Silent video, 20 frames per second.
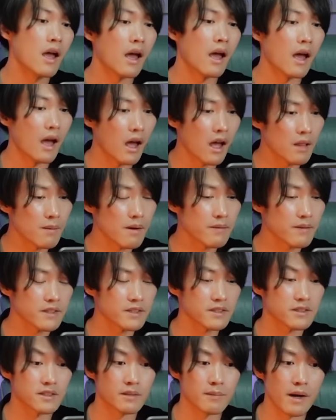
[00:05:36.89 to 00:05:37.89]
Elbaf is
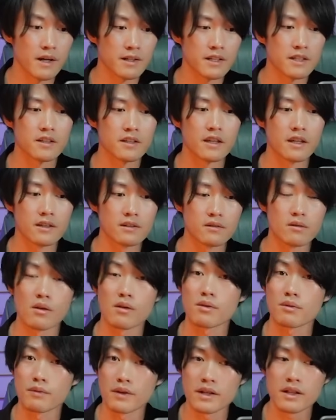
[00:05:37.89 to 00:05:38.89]
divided into
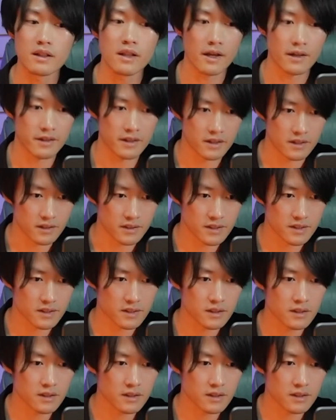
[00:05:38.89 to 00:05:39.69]
3 layers: